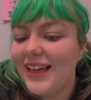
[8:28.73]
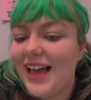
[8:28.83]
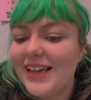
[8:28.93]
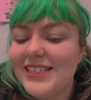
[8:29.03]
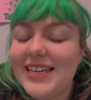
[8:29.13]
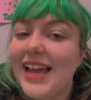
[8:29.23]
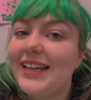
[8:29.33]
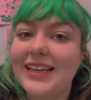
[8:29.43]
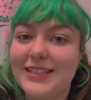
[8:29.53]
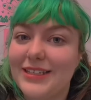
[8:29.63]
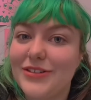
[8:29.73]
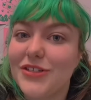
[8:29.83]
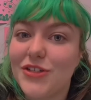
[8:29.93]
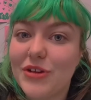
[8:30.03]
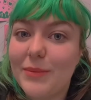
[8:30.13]
I see any excuse
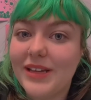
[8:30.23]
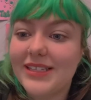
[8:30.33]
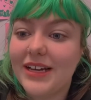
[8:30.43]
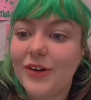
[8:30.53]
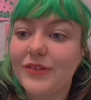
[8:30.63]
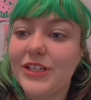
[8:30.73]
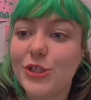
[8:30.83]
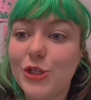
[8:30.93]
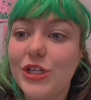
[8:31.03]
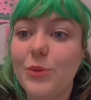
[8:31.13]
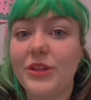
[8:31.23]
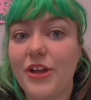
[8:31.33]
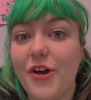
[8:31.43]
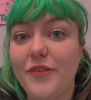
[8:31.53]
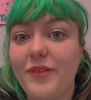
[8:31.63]
to treat myself, and it's usually with a
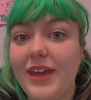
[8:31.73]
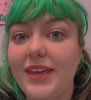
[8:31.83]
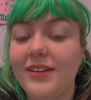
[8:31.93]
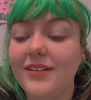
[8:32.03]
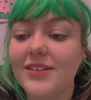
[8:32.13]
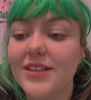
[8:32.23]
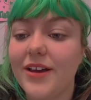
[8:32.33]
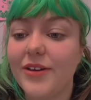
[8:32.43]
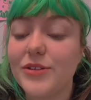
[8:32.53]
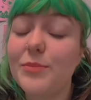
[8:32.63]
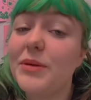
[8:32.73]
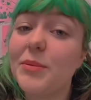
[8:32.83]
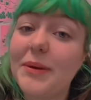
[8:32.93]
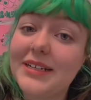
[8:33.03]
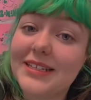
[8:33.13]
coffee. So some
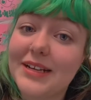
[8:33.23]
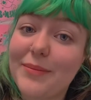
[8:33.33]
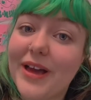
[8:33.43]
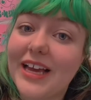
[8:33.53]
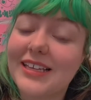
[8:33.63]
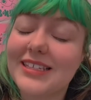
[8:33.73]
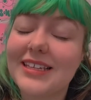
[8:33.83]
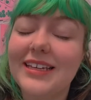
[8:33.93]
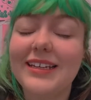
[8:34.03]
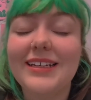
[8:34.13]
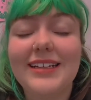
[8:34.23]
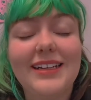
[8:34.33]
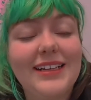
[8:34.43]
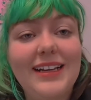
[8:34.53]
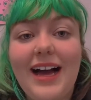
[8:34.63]
people buy designer bags,
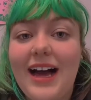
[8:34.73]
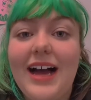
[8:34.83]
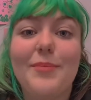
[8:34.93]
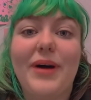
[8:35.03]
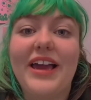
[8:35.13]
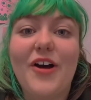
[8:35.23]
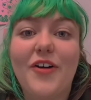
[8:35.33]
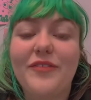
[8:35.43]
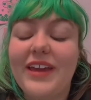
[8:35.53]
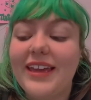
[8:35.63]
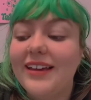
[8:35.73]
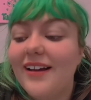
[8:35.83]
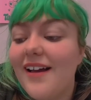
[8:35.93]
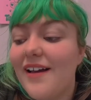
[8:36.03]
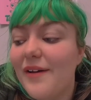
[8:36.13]
I buy coffee.
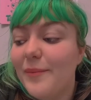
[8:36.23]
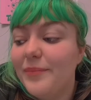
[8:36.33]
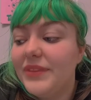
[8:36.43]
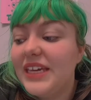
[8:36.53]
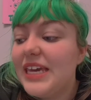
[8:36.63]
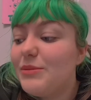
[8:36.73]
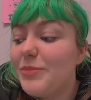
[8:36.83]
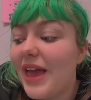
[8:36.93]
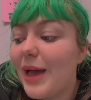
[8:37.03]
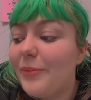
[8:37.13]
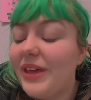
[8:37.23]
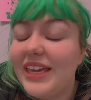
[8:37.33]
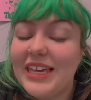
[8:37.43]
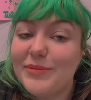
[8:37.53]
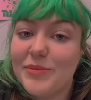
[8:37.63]
It keeps me happy,
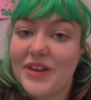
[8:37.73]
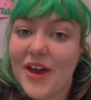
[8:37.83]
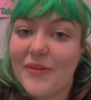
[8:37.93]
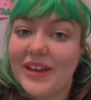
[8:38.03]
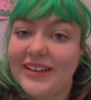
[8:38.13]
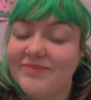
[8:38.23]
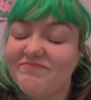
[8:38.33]
keeps me going.